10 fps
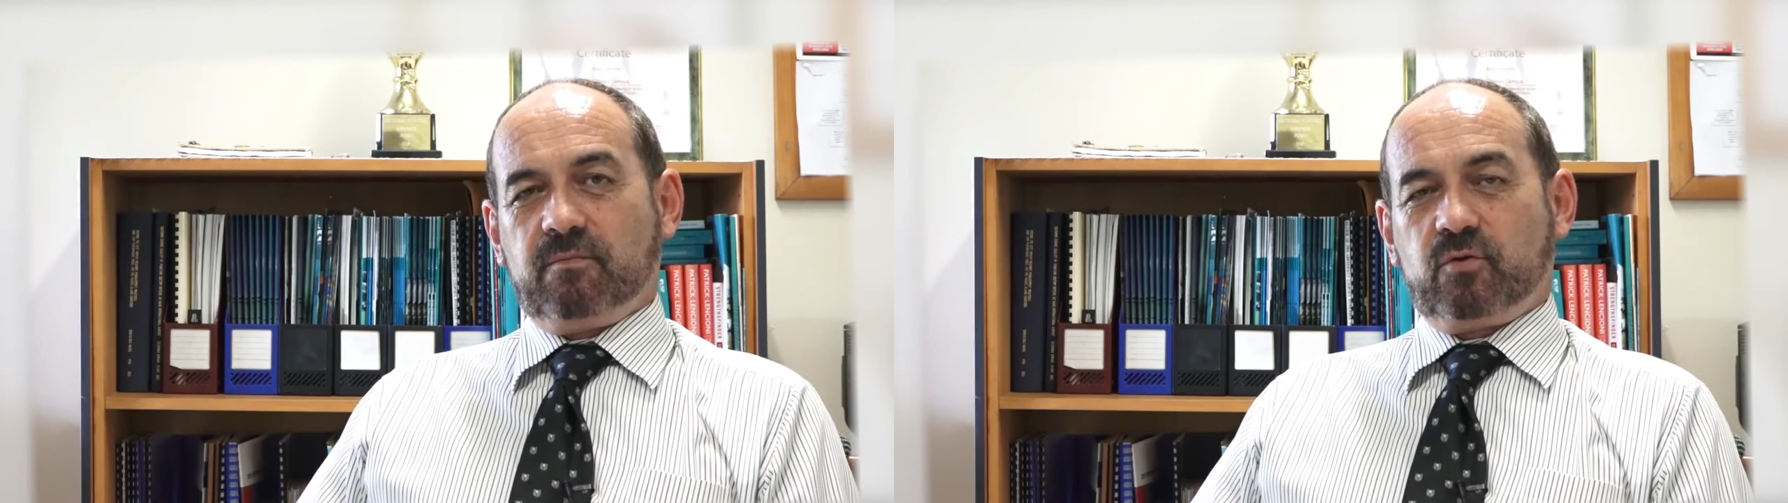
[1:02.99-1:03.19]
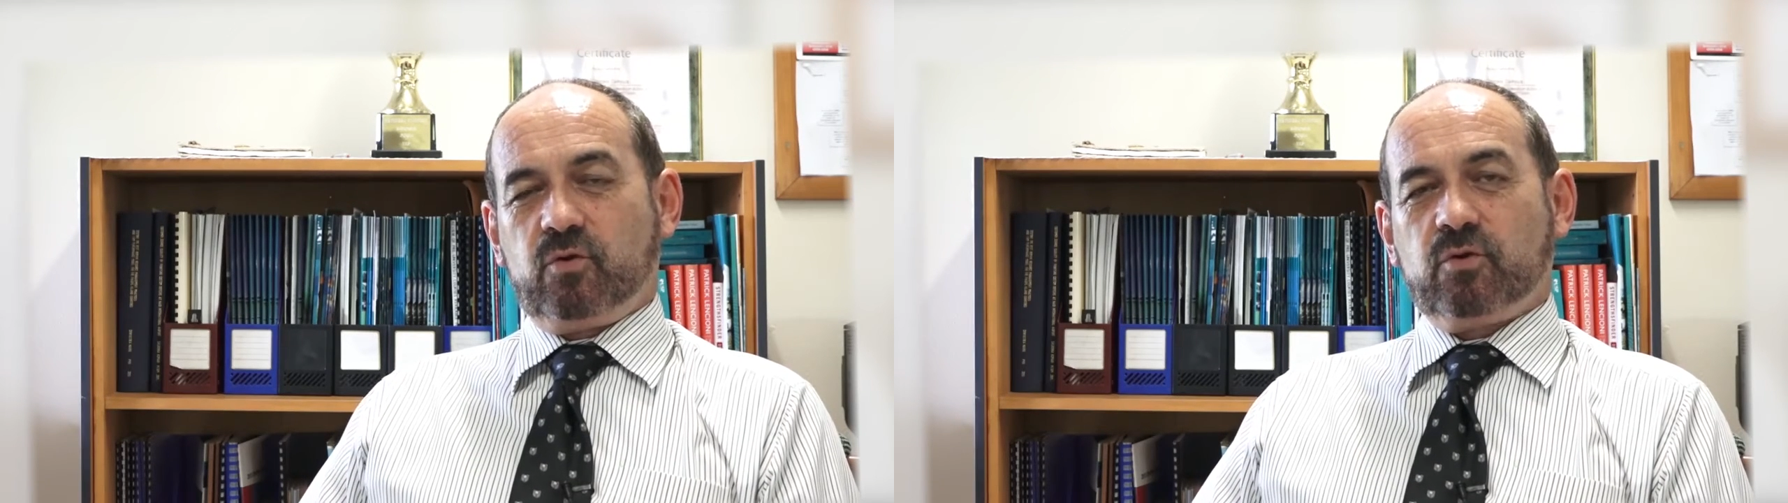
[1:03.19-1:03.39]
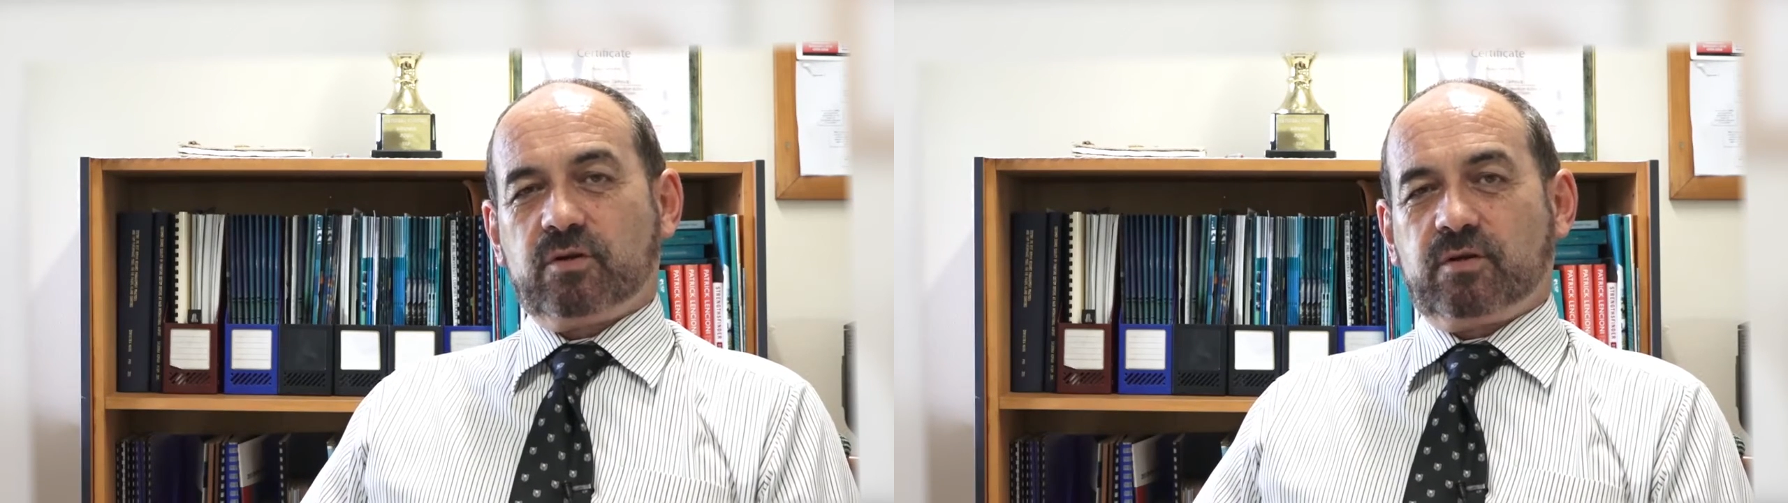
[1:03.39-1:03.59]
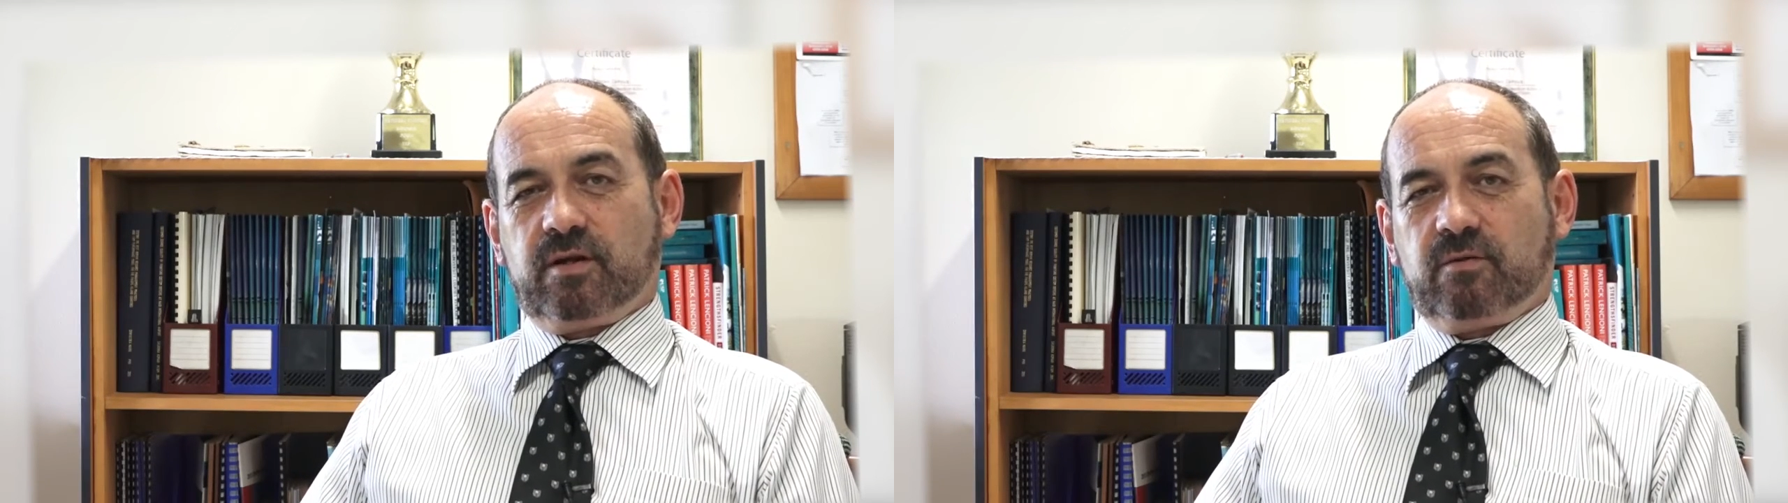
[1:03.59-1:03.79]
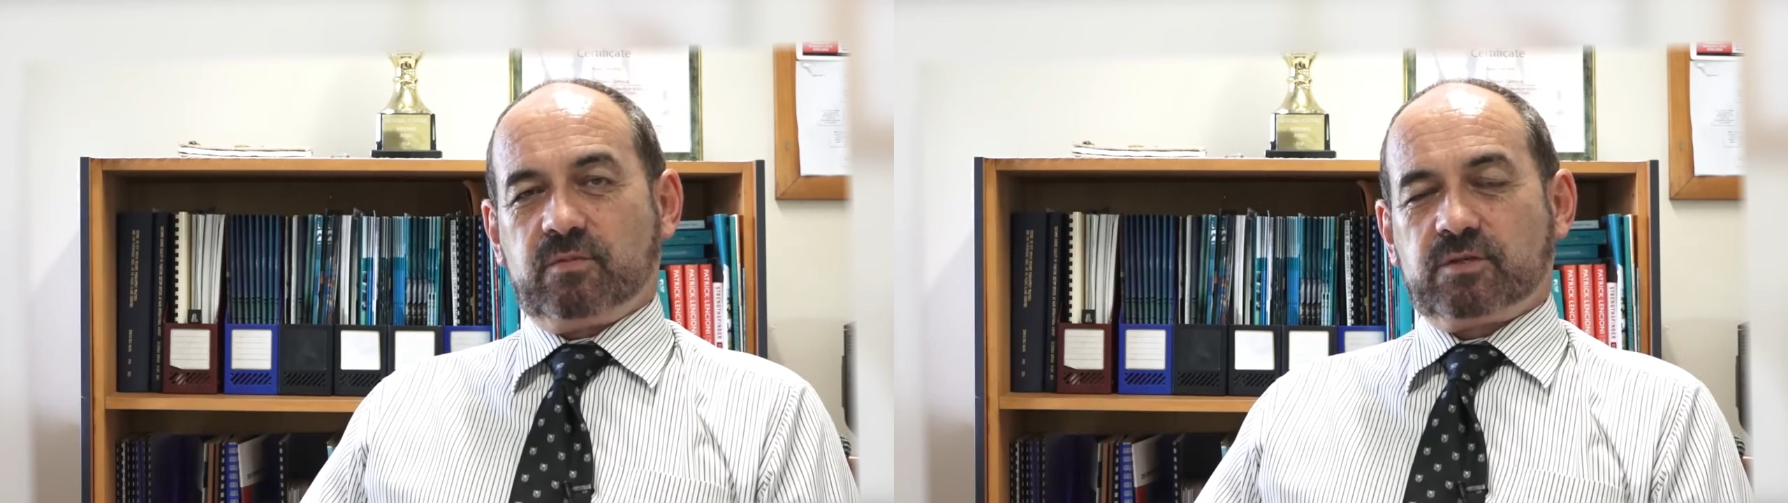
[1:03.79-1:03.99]

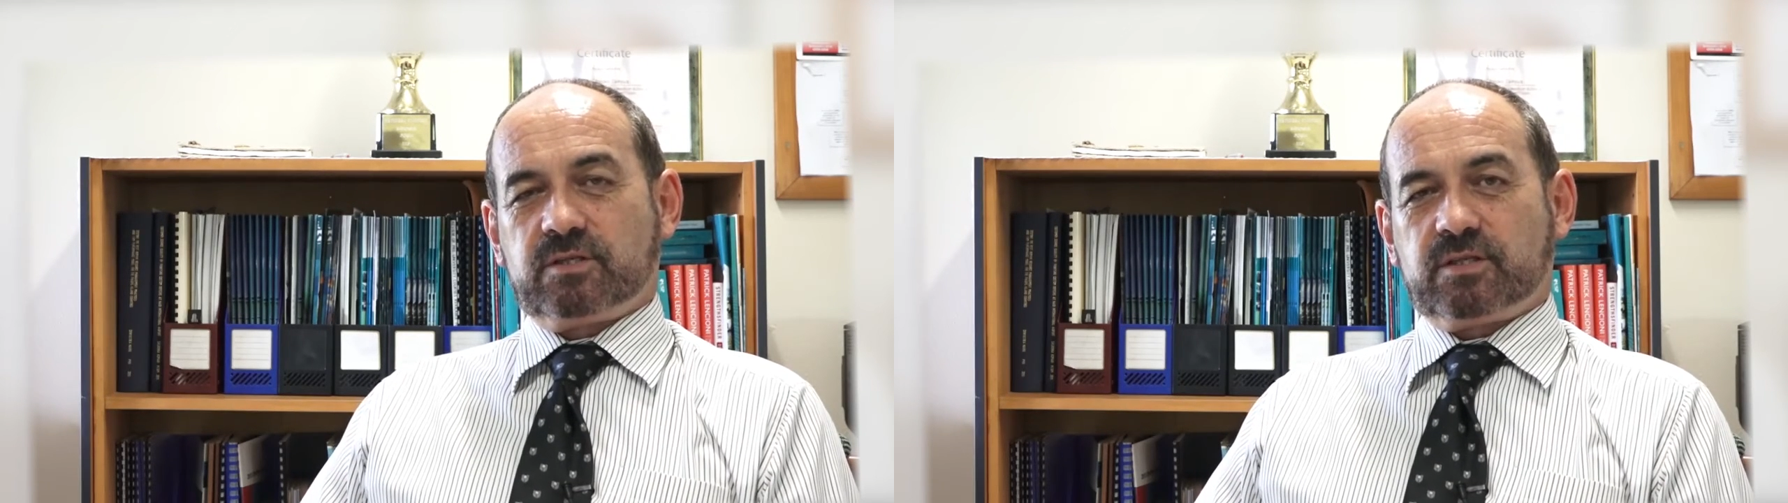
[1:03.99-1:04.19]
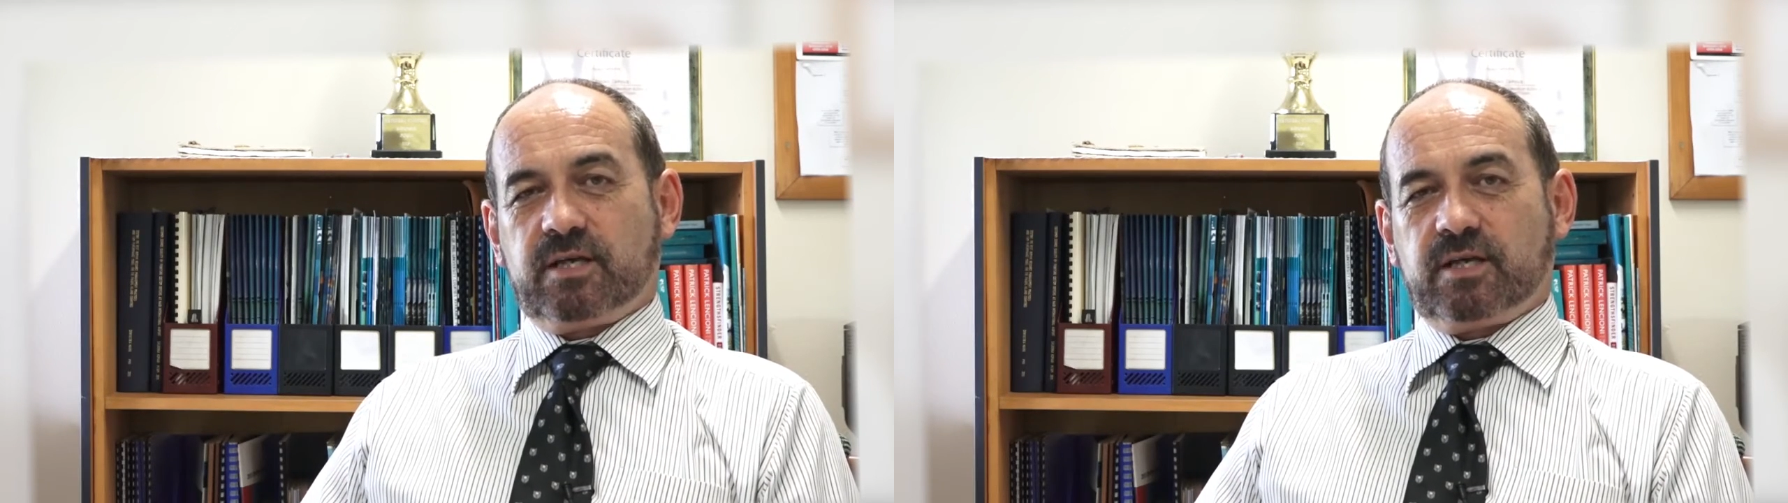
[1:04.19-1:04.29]
Turnitin, which is